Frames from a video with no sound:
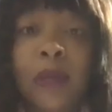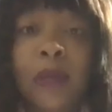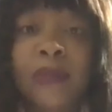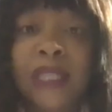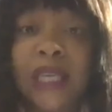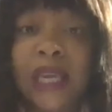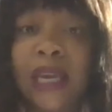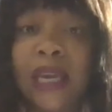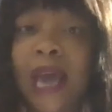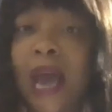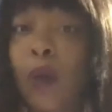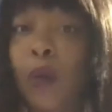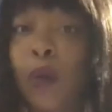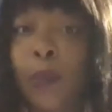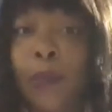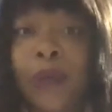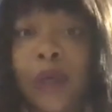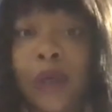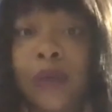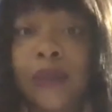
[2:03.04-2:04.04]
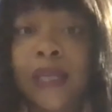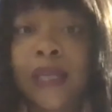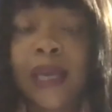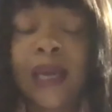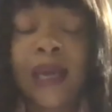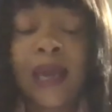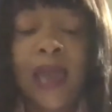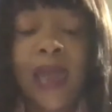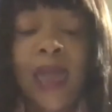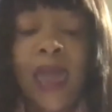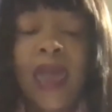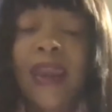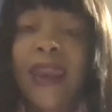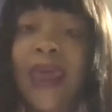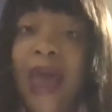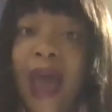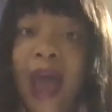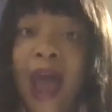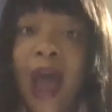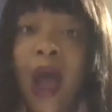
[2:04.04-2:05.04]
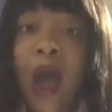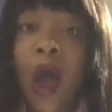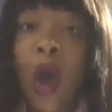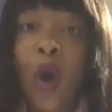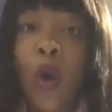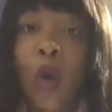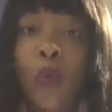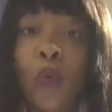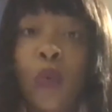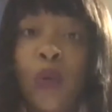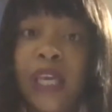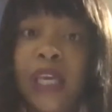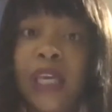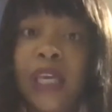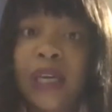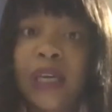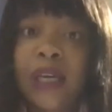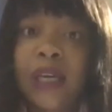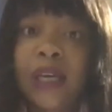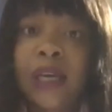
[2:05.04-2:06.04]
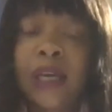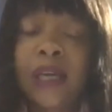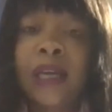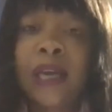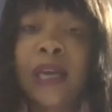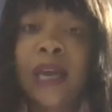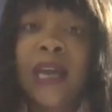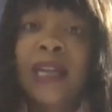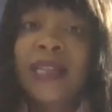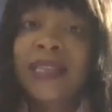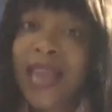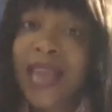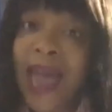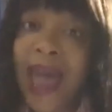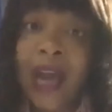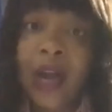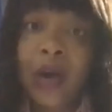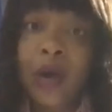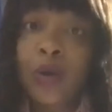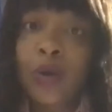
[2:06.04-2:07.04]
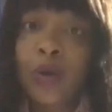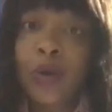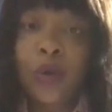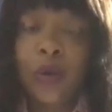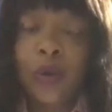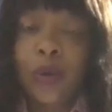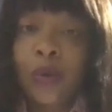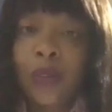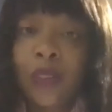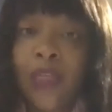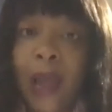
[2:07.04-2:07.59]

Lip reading: in our building and how we could tackle that